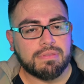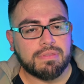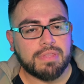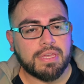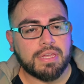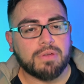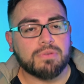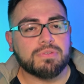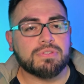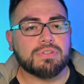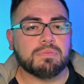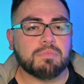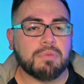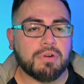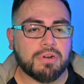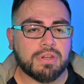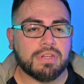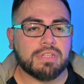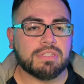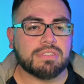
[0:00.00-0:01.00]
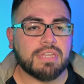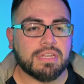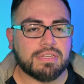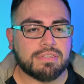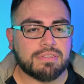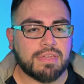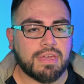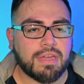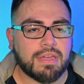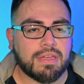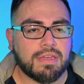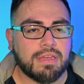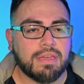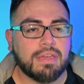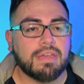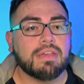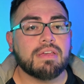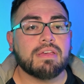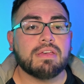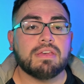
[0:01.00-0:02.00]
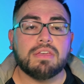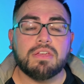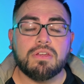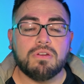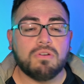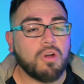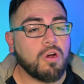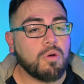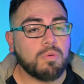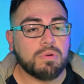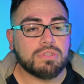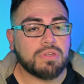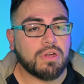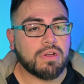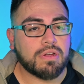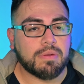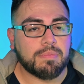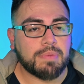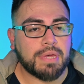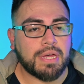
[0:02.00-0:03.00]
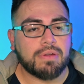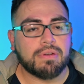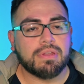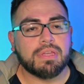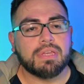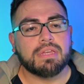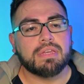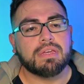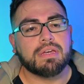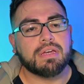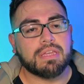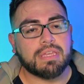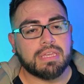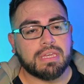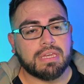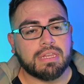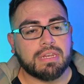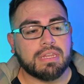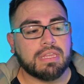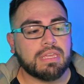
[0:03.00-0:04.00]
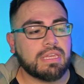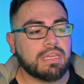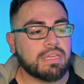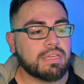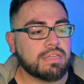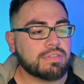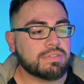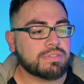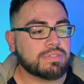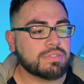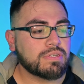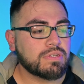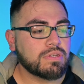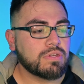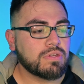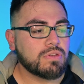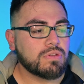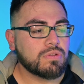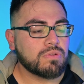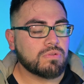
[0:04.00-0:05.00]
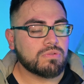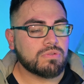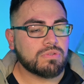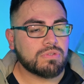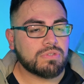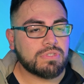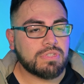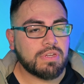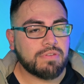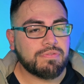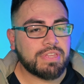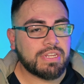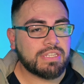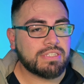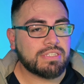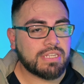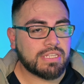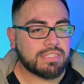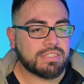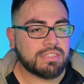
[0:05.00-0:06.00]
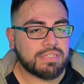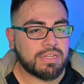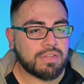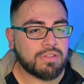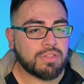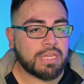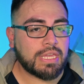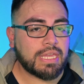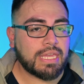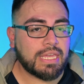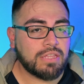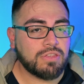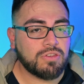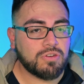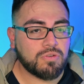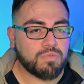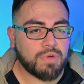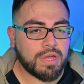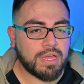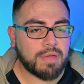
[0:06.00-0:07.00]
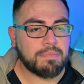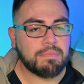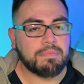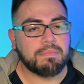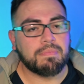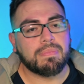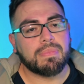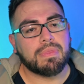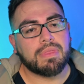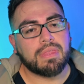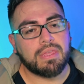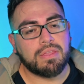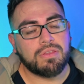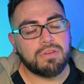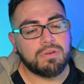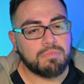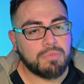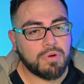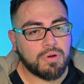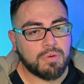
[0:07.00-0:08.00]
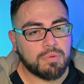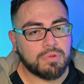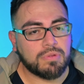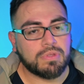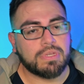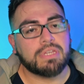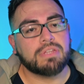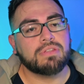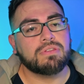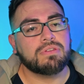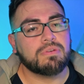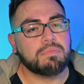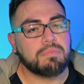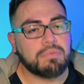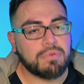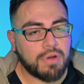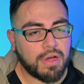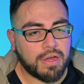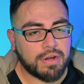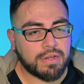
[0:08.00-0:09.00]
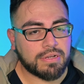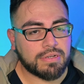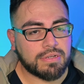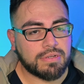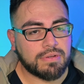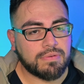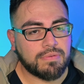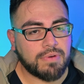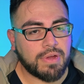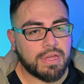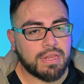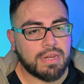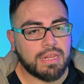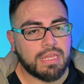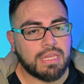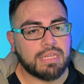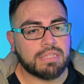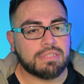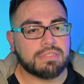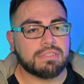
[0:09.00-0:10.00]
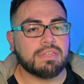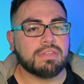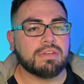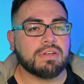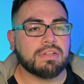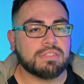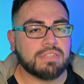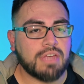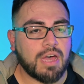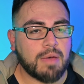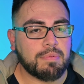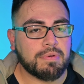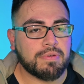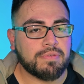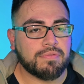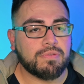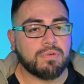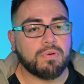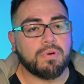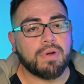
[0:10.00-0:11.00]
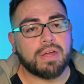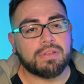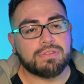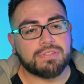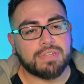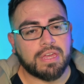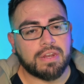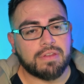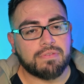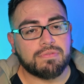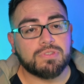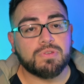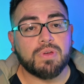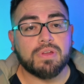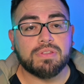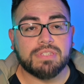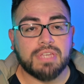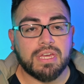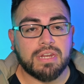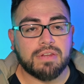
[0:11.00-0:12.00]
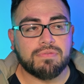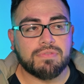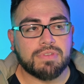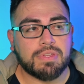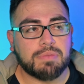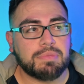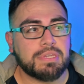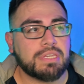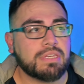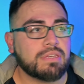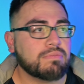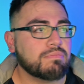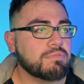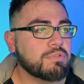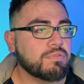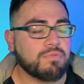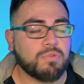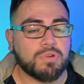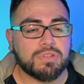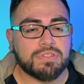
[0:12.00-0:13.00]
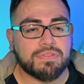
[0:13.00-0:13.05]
that goes in your marketing tech stack. Here, all we're talking about, again, is stuff that isn't necessarily in your web, in your mobile, in your product, right? It's sitting on top of or outside of. So outside of can be your voice